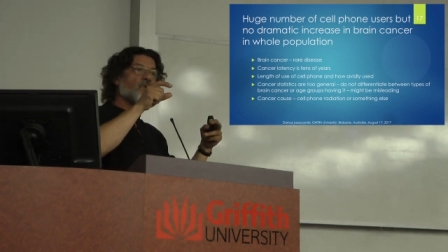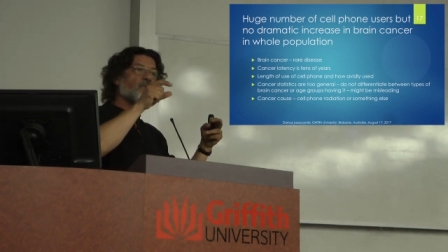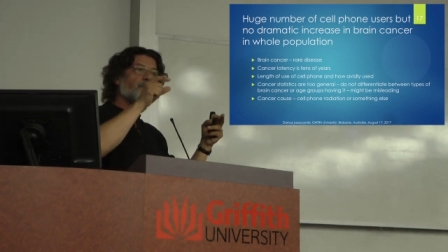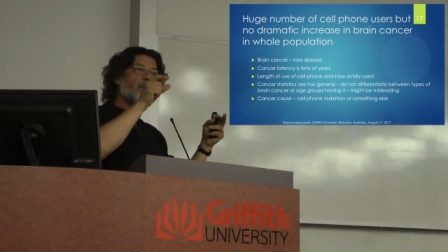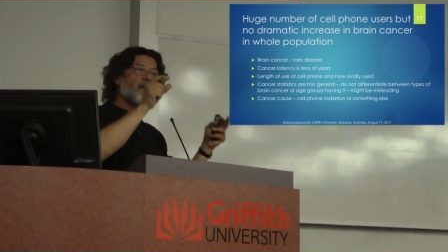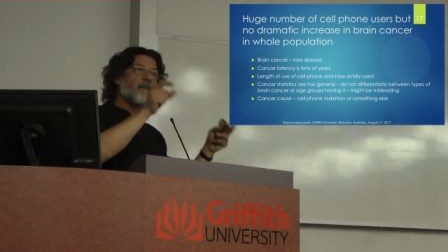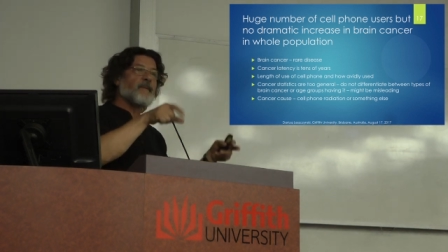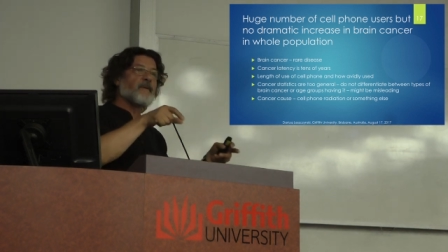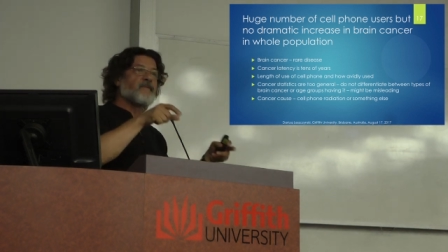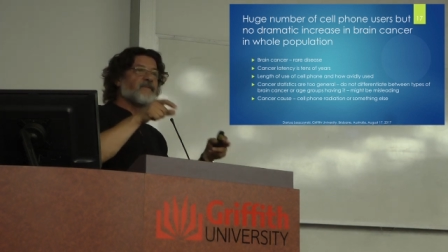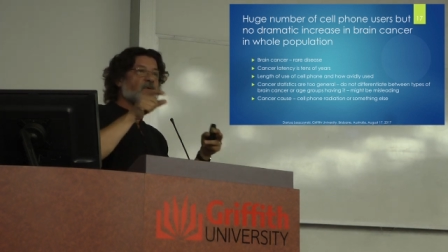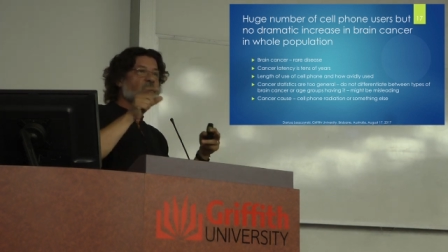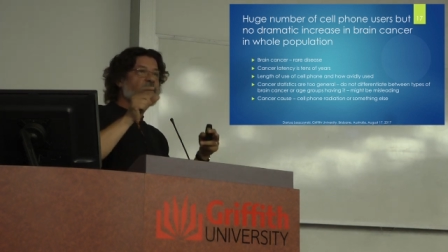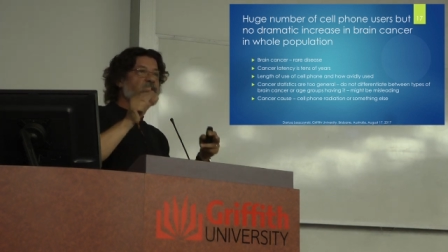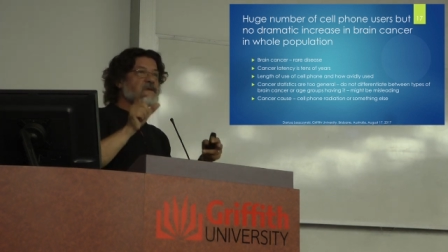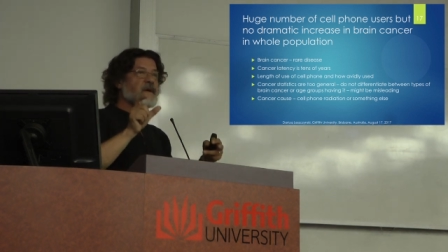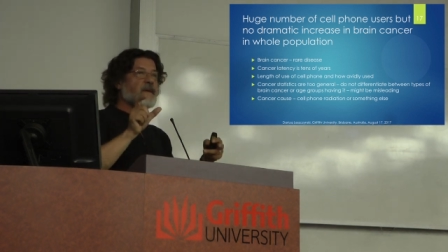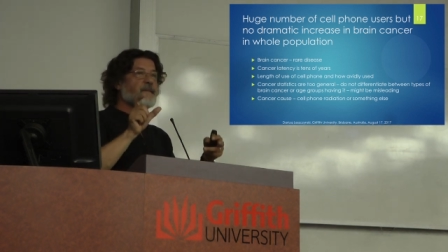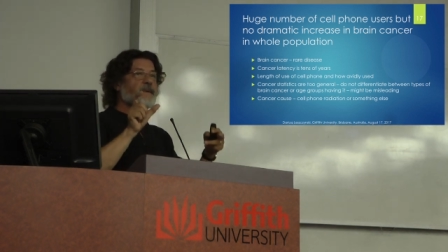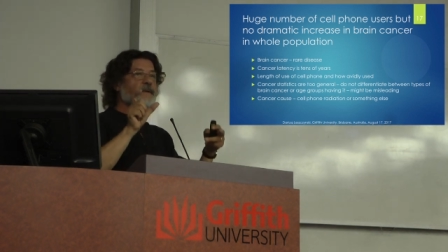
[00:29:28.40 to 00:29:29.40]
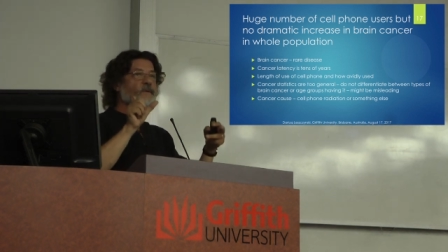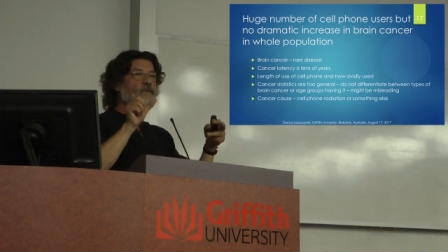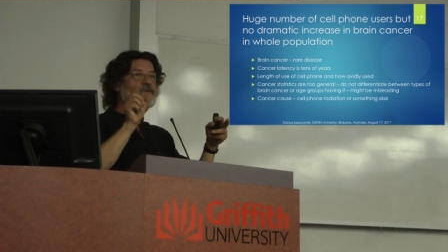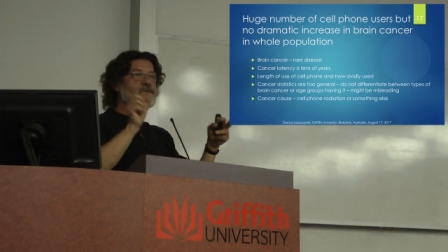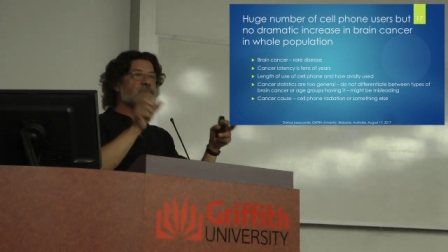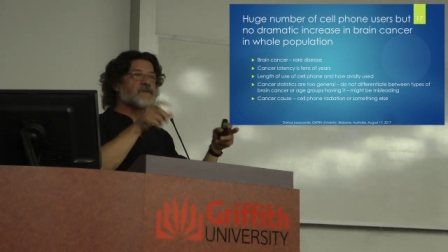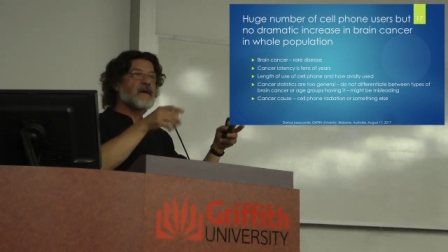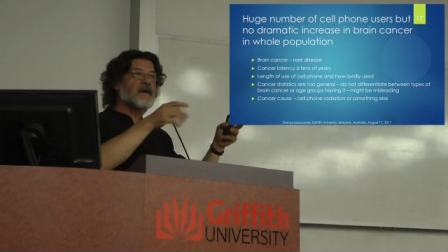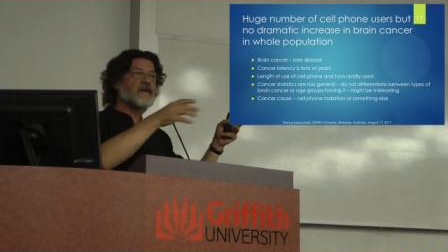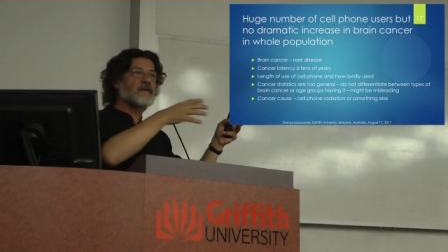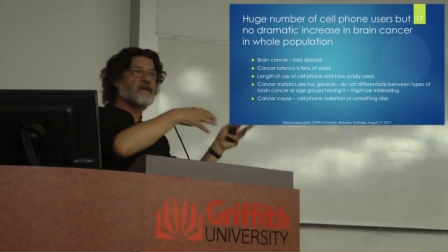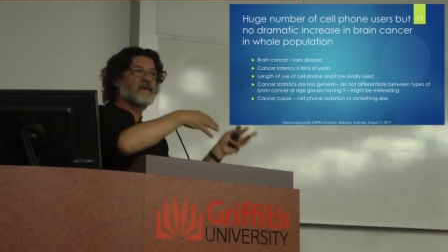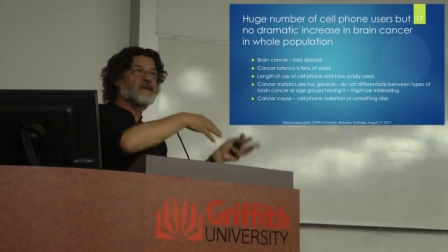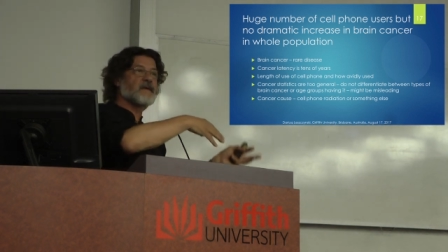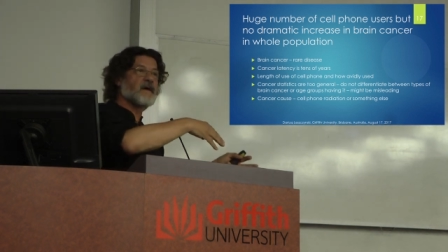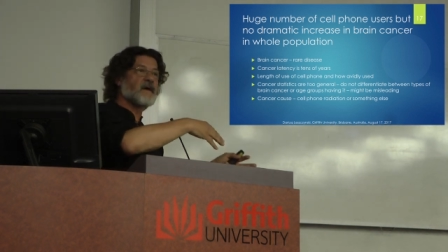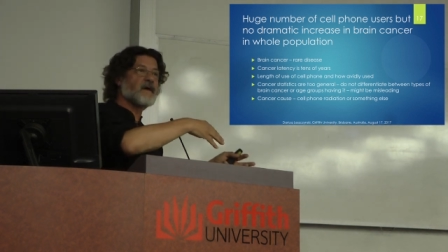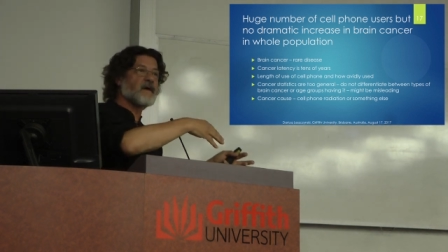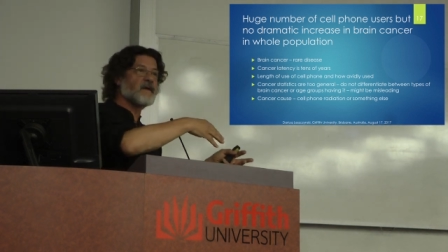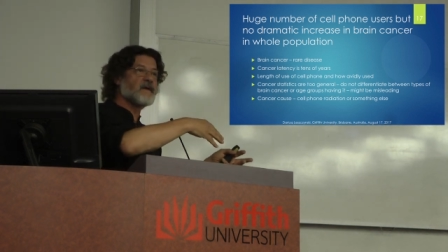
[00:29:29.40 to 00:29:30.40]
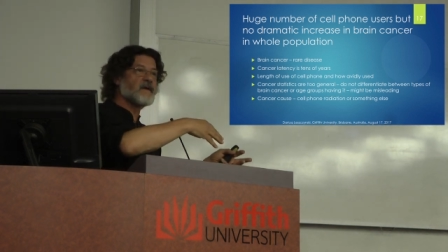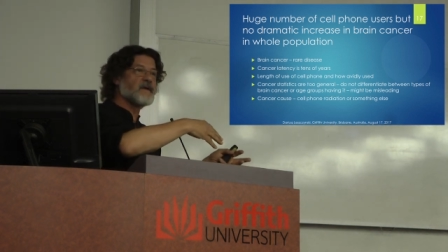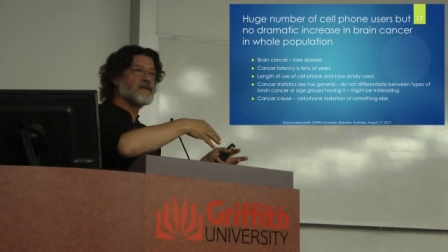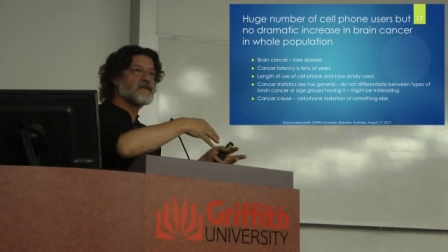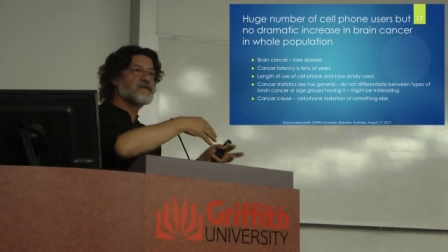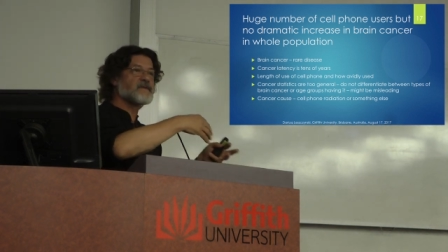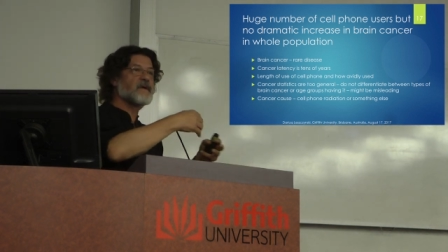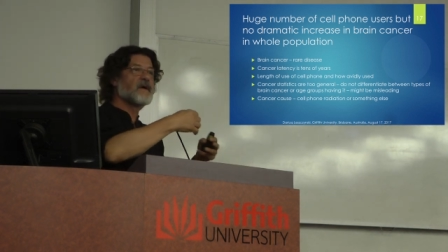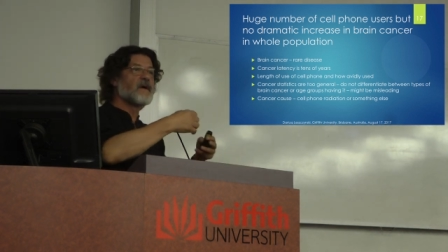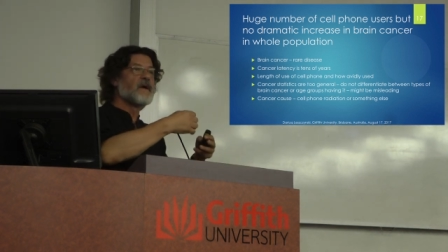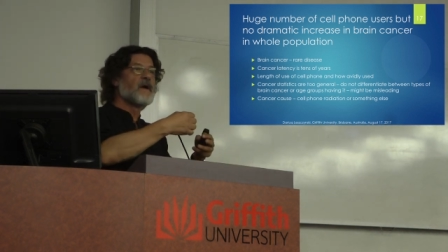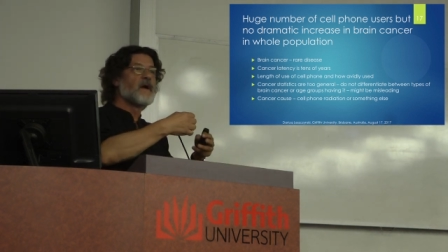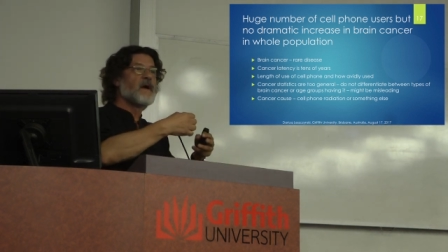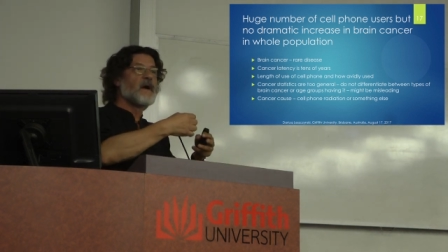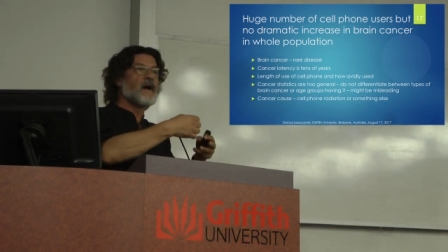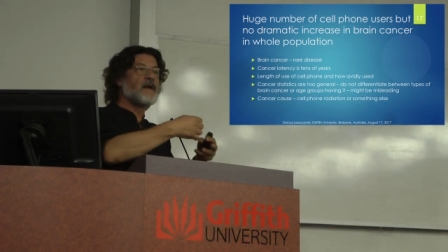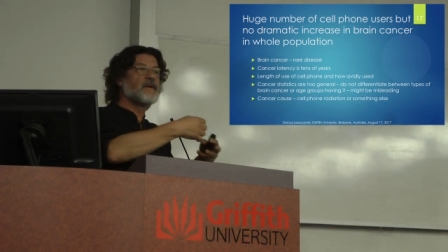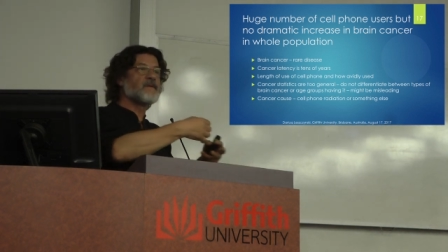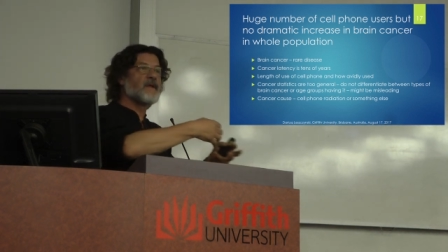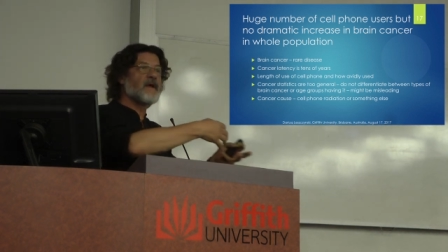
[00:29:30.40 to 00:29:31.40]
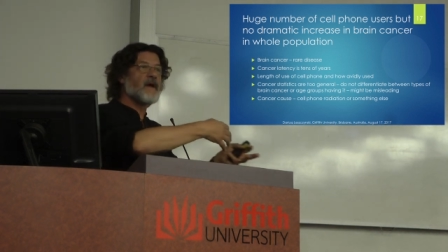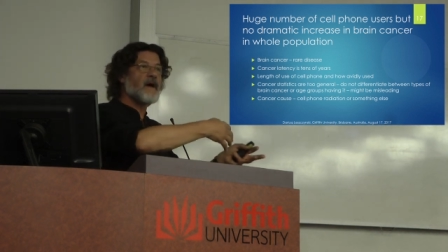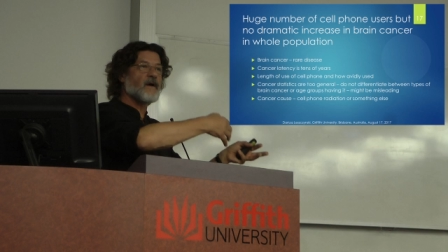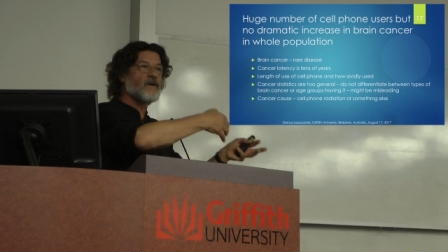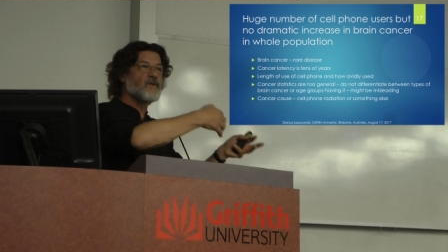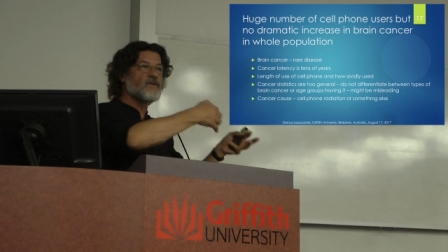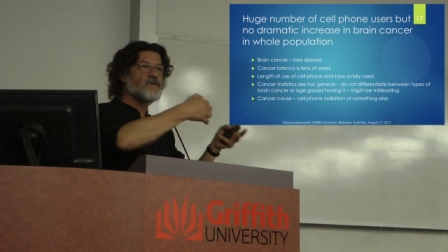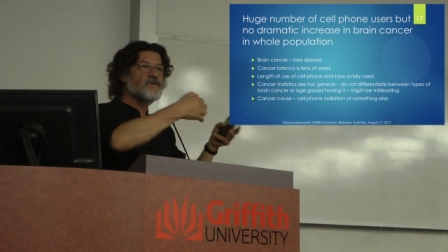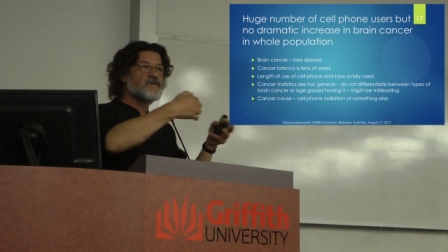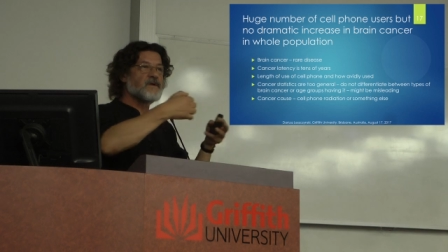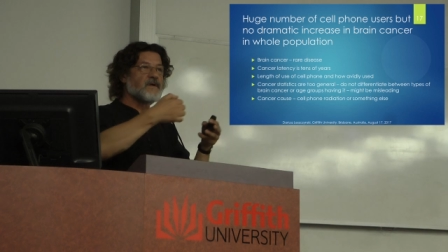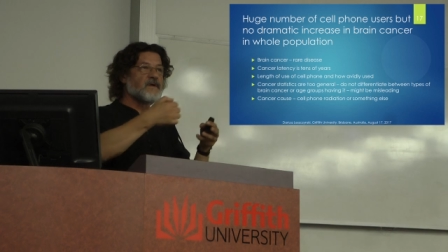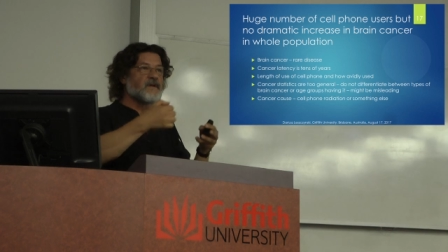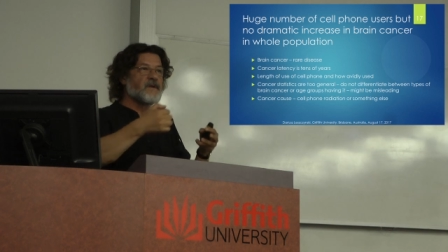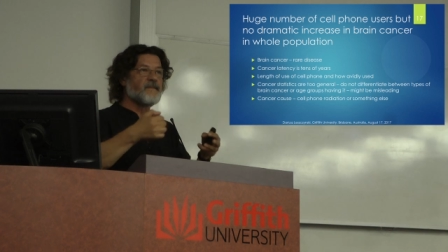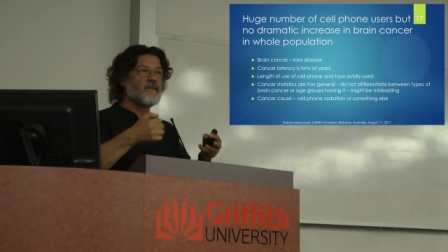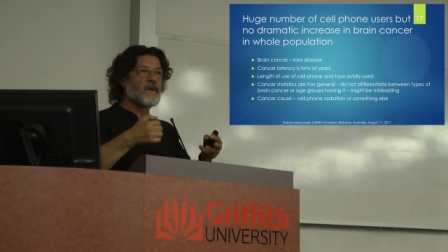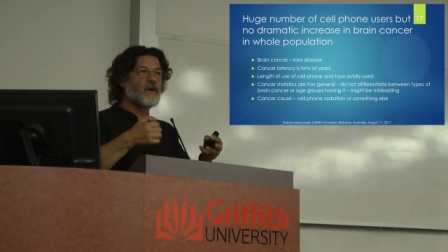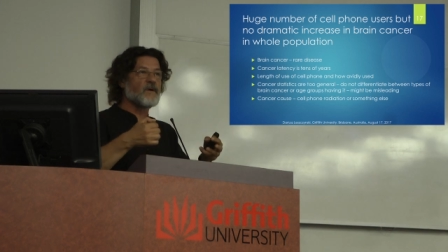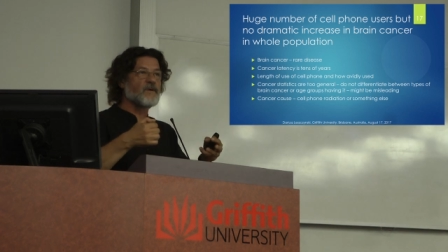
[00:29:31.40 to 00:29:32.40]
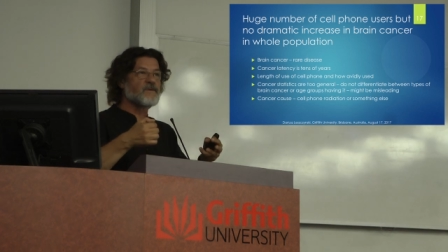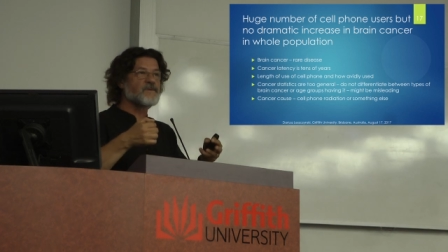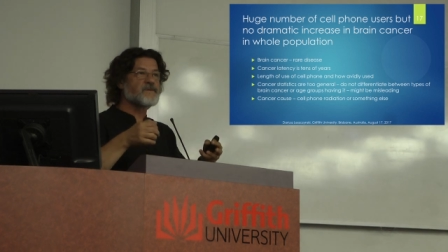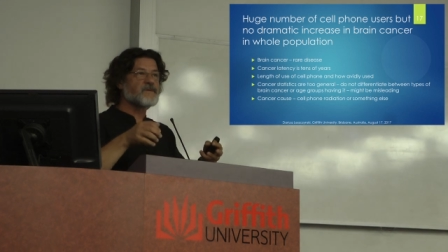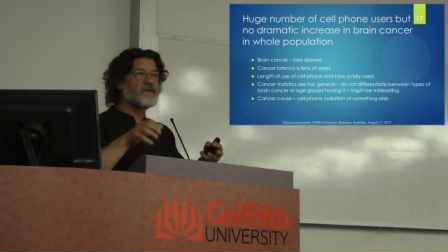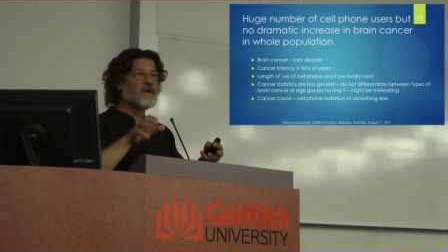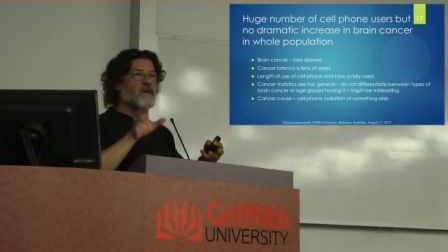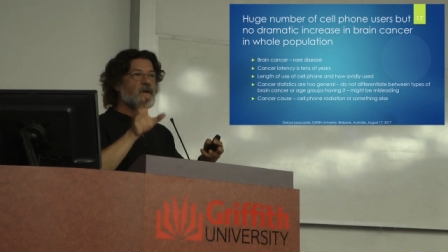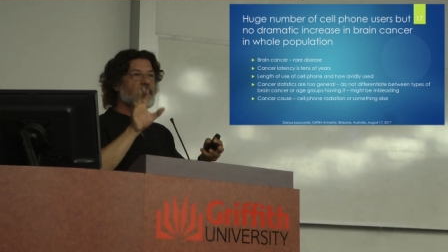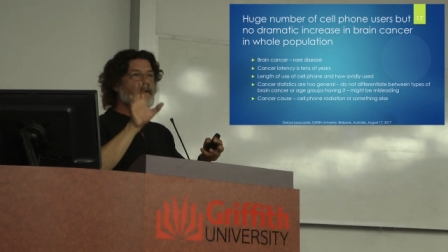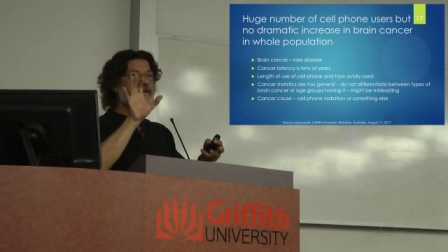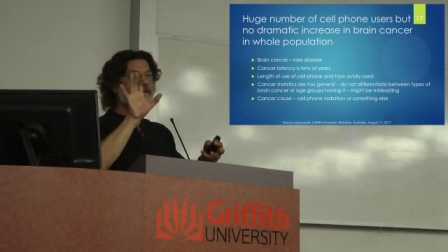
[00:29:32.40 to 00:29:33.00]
so people, for example, who started earliest and they are using the most,